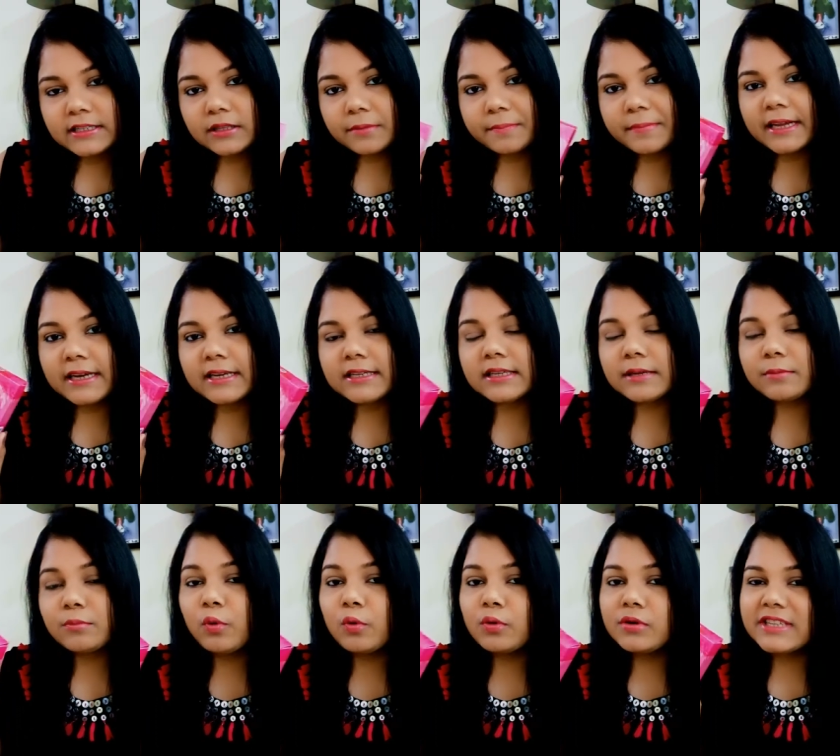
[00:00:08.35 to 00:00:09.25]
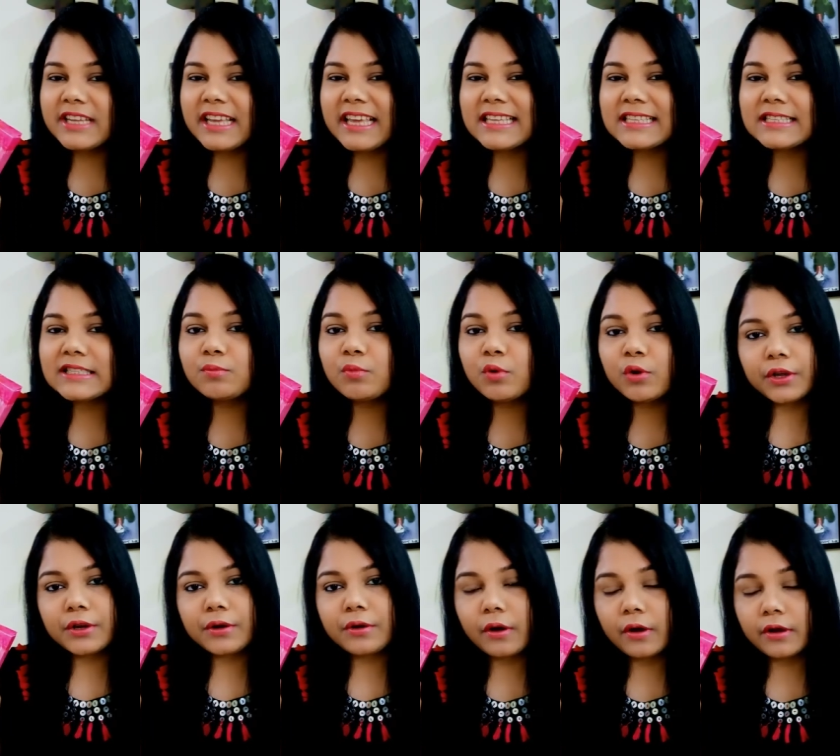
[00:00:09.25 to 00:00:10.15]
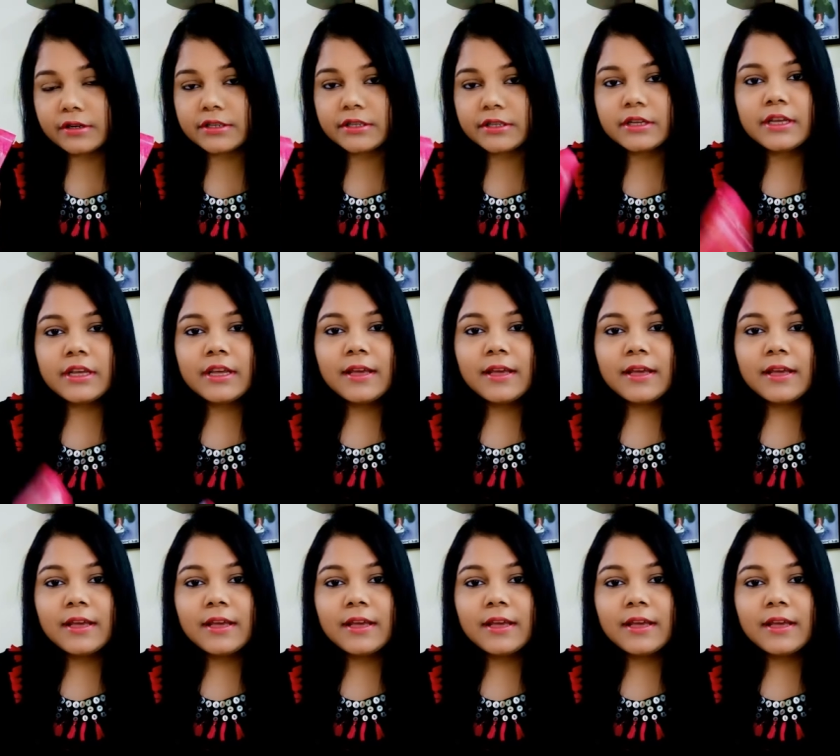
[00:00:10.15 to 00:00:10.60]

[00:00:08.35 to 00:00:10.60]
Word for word: The palette I'm holding is Smokin' Hot.